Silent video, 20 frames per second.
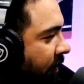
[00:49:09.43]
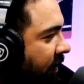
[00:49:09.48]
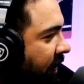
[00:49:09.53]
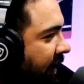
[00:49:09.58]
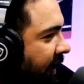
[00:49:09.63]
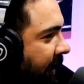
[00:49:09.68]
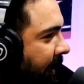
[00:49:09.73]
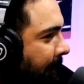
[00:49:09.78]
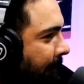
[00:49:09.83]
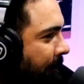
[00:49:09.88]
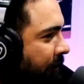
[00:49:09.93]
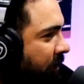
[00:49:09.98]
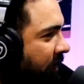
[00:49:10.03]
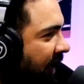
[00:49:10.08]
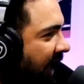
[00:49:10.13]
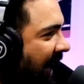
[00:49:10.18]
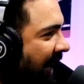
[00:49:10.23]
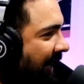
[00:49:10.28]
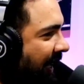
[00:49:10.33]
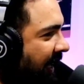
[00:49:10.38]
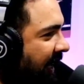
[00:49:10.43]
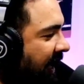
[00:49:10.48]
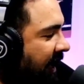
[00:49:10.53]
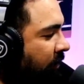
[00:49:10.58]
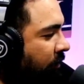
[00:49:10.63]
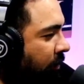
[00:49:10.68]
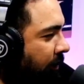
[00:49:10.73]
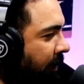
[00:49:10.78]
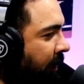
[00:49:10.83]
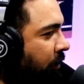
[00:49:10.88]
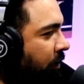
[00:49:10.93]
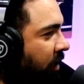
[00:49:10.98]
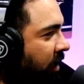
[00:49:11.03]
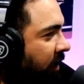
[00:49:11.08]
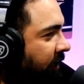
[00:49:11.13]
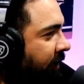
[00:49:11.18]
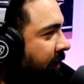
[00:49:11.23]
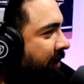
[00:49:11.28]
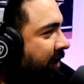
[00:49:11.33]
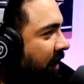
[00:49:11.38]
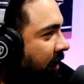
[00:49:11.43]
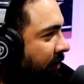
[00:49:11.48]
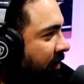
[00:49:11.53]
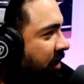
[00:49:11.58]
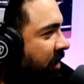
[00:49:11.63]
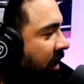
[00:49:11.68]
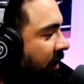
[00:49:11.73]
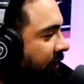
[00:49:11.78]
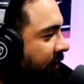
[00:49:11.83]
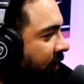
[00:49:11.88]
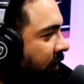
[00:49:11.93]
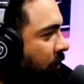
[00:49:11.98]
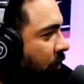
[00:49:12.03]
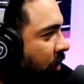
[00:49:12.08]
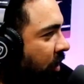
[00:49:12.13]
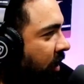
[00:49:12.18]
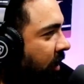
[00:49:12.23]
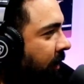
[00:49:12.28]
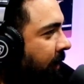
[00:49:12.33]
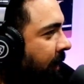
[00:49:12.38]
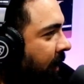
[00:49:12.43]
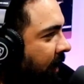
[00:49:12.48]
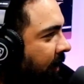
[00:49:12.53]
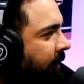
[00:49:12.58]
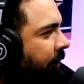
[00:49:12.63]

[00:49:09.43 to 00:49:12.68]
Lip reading: feel like I get where people come from, celebrities come from, where